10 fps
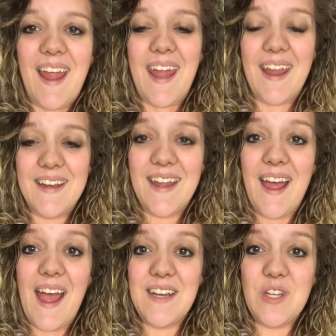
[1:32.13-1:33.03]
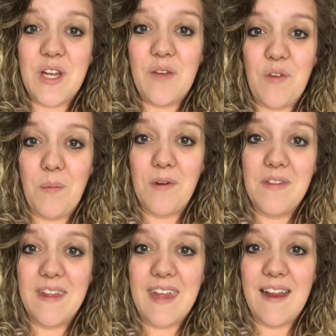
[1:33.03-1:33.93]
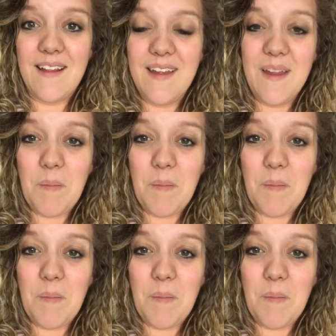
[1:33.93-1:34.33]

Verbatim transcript: and I took it from her thinking